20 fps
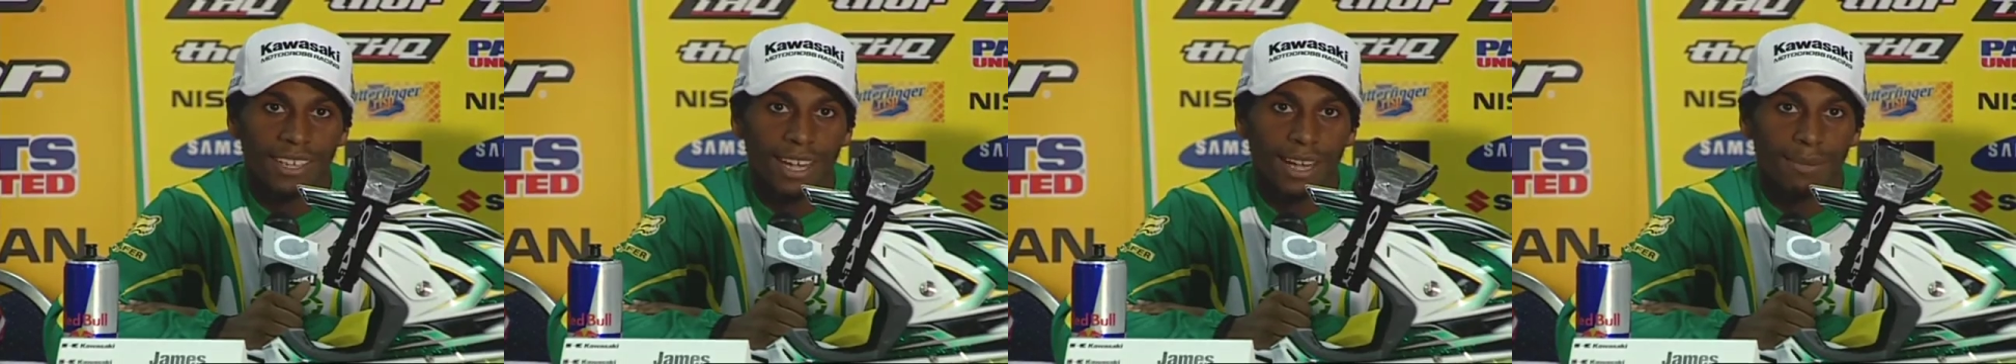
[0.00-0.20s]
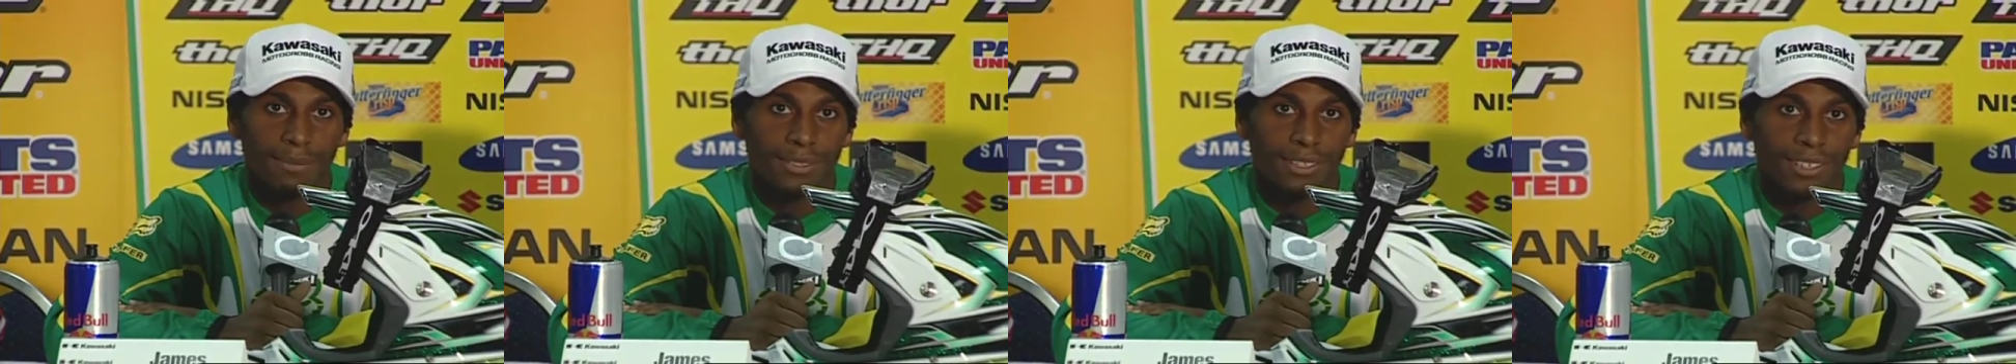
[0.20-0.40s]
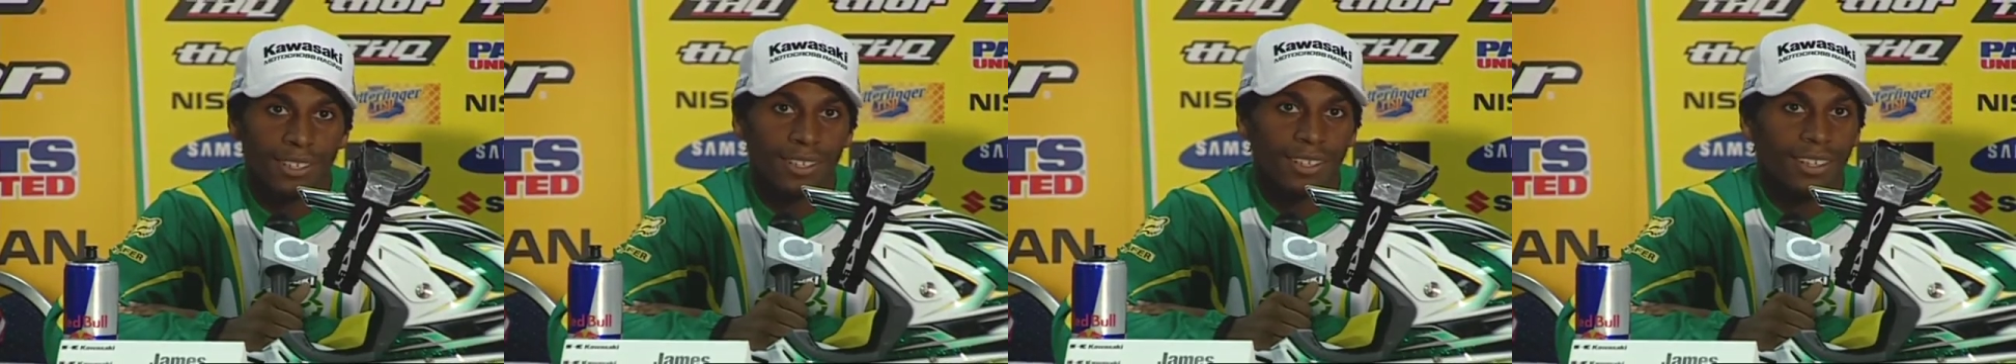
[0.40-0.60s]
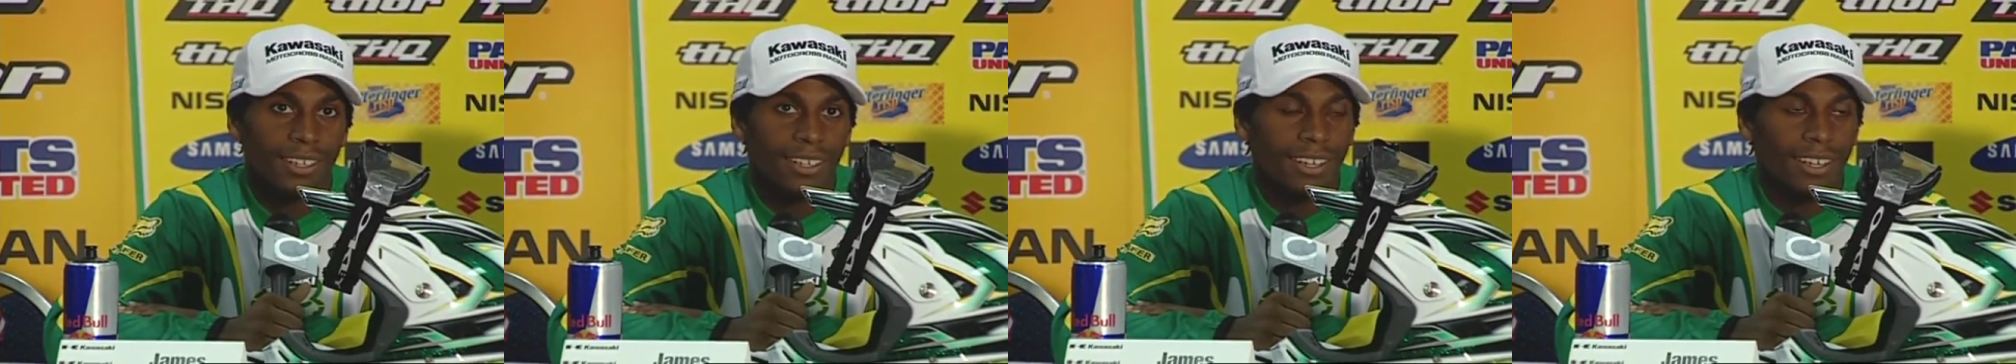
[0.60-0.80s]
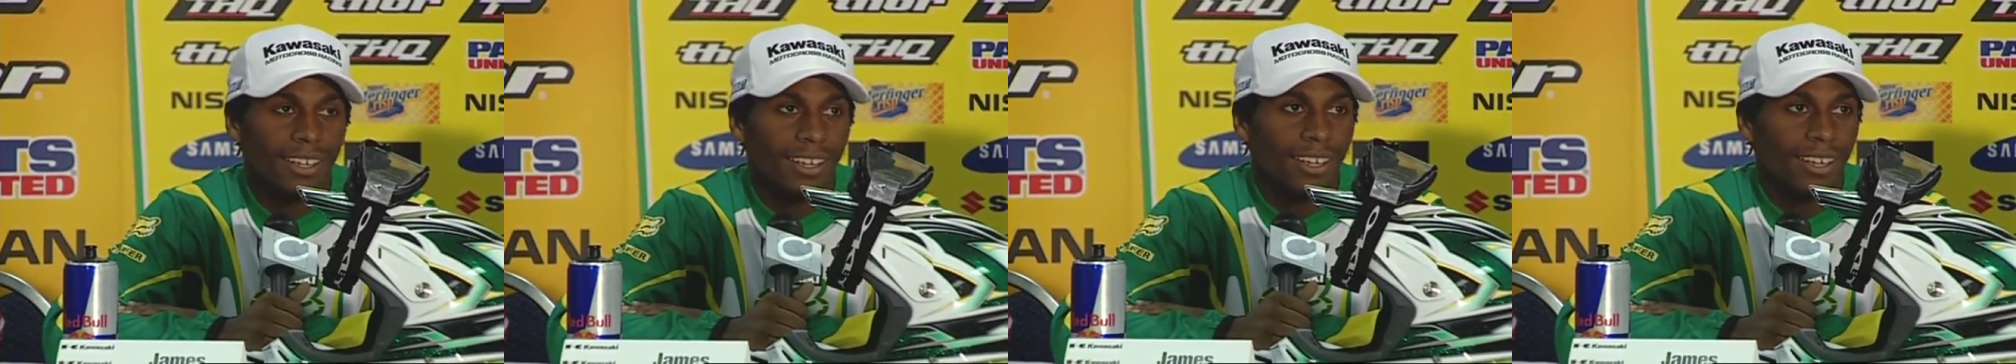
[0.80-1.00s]
laps, so,
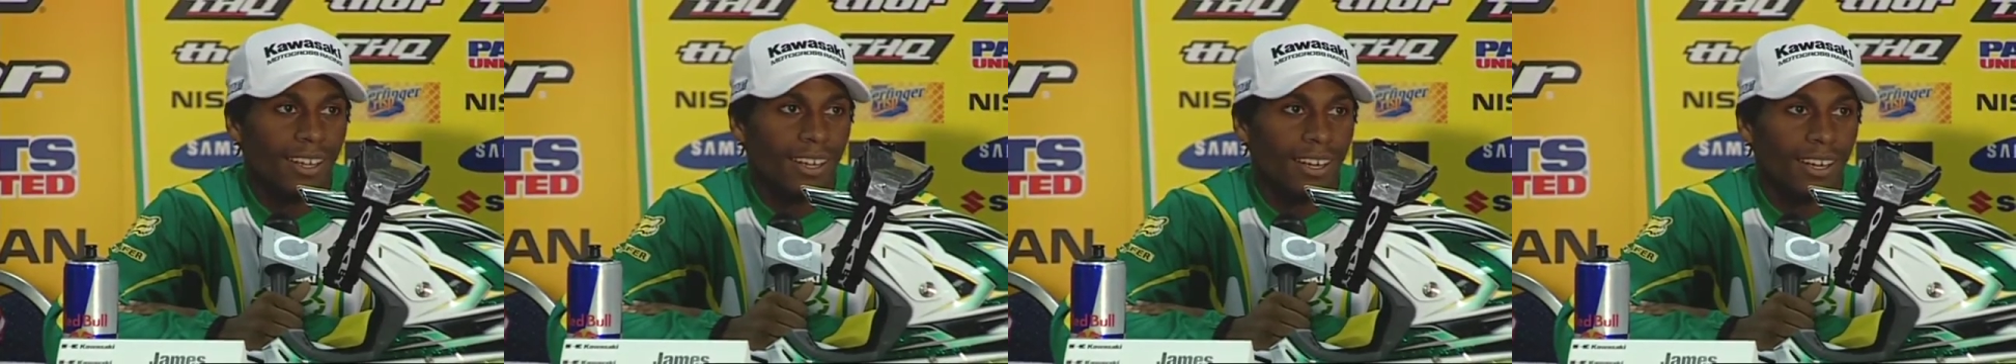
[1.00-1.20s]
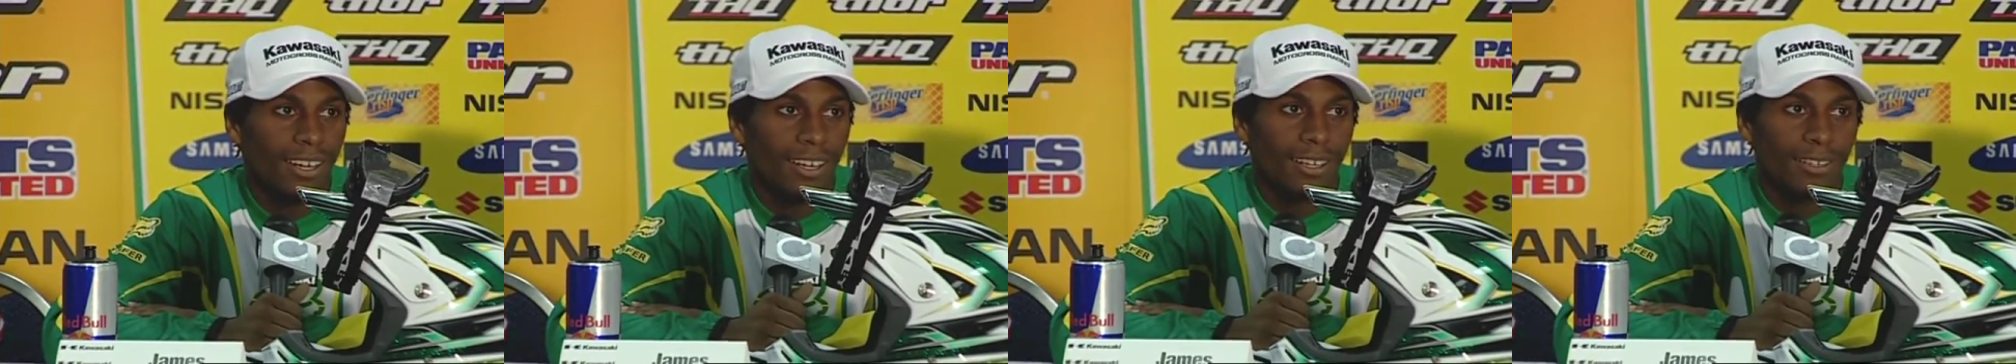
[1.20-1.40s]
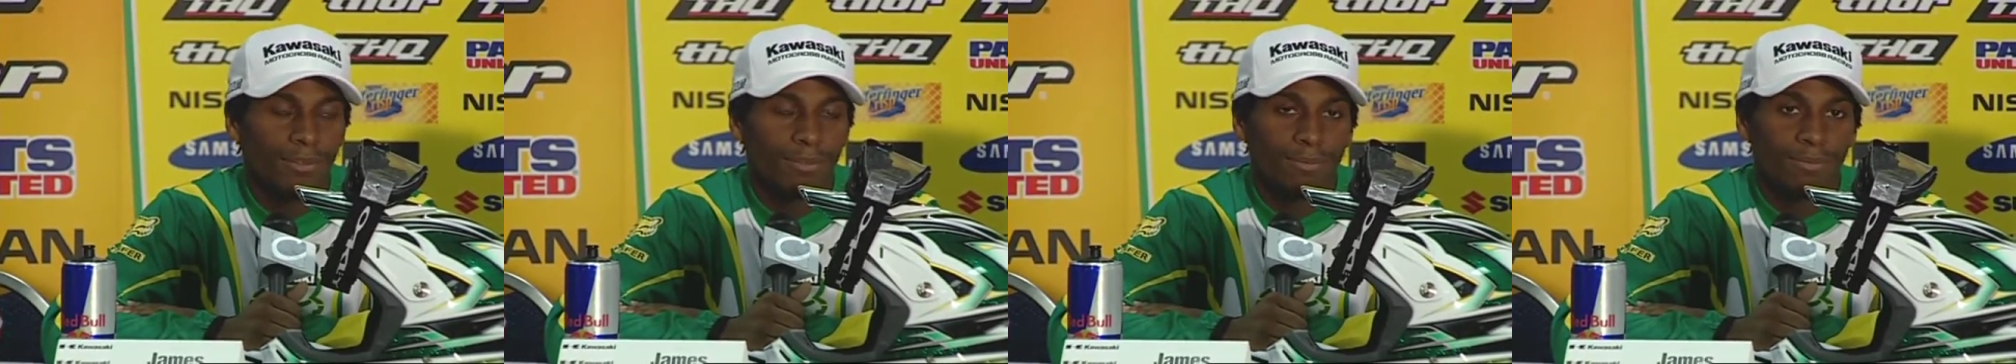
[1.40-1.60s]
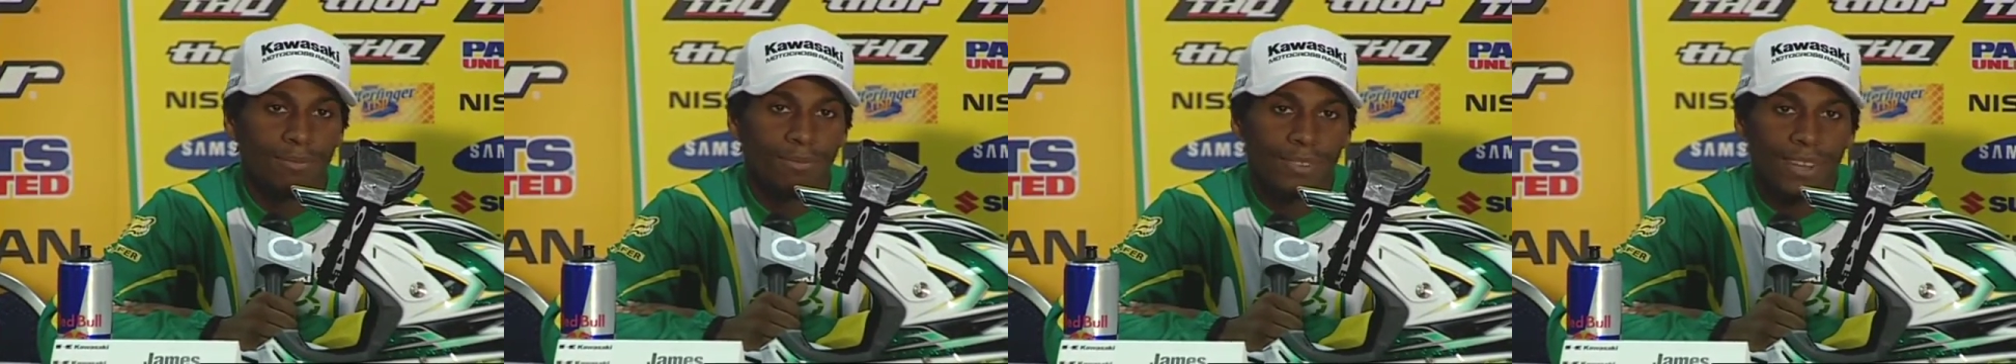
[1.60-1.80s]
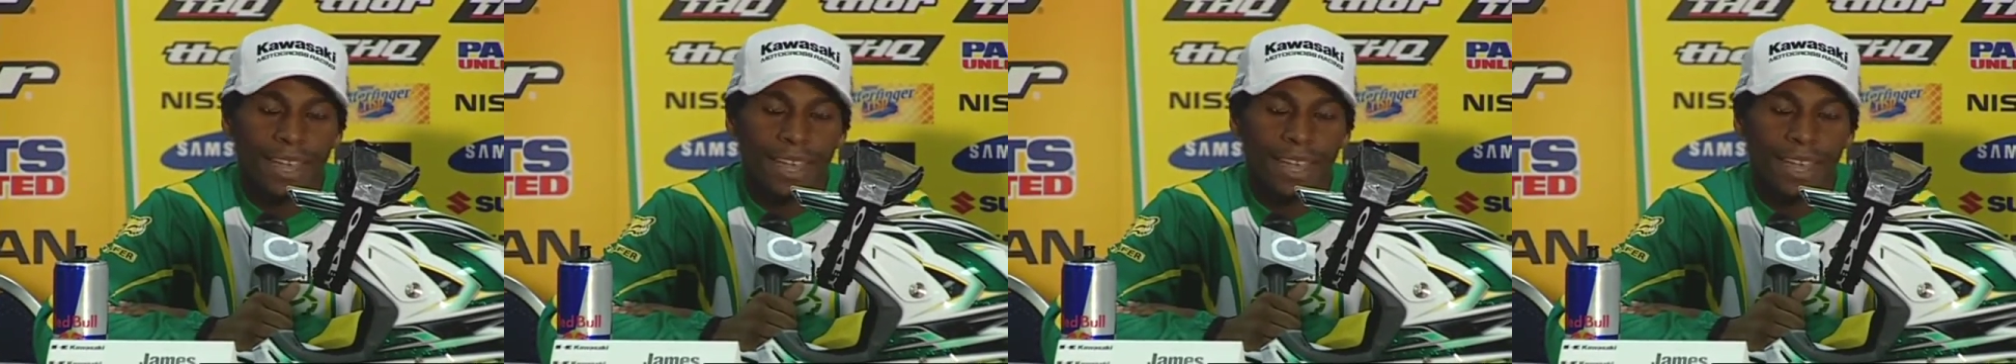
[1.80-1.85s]
um,